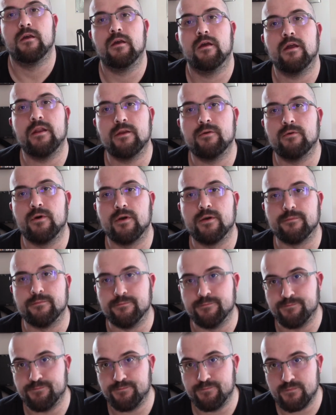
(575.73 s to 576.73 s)
Anyway,
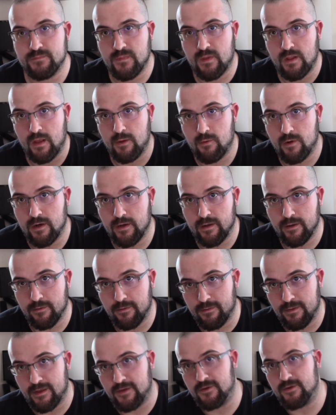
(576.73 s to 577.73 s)
I want to
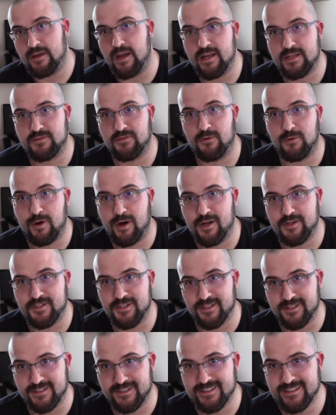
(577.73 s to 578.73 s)
thank you guys for
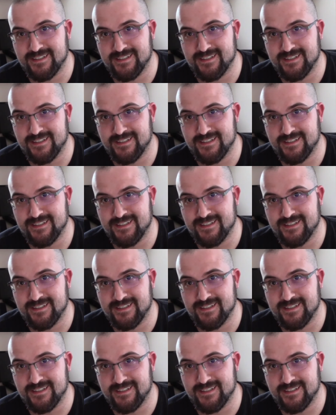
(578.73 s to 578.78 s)
watching,